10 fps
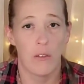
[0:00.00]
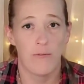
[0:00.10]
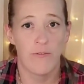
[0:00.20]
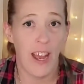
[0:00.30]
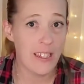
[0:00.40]

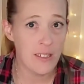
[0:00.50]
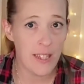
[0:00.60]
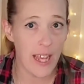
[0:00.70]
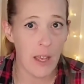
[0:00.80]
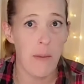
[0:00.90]
fast
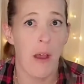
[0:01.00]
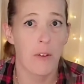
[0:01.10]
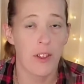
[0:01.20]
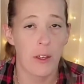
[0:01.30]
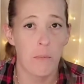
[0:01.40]
they come out
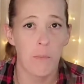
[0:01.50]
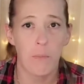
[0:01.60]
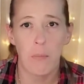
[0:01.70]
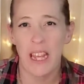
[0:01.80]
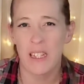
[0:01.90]
with them
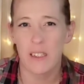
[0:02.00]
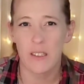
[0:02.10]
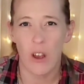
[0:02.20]
because